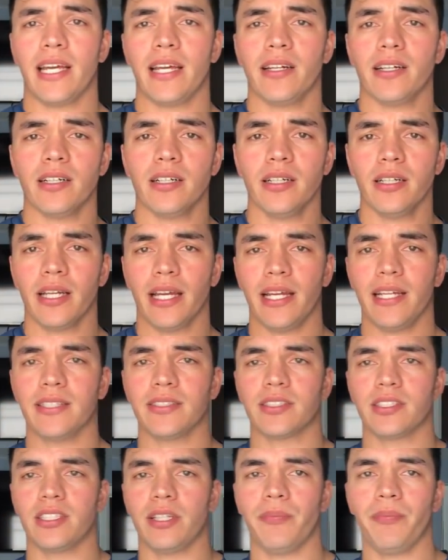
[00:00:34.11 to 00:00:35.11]
hitter
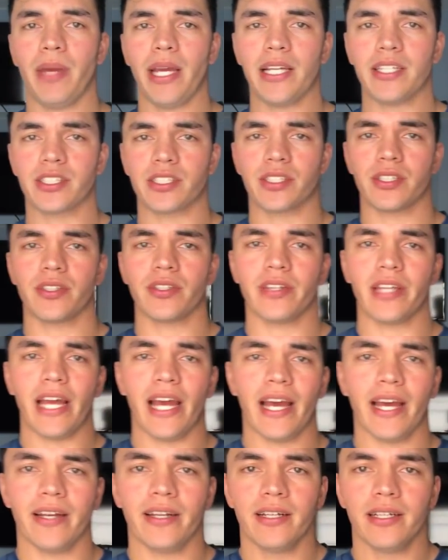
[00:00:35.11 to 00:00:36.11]
is to make sure
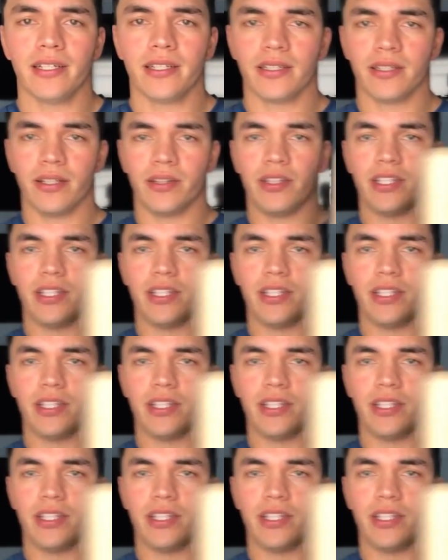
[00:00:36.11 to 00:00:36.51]
that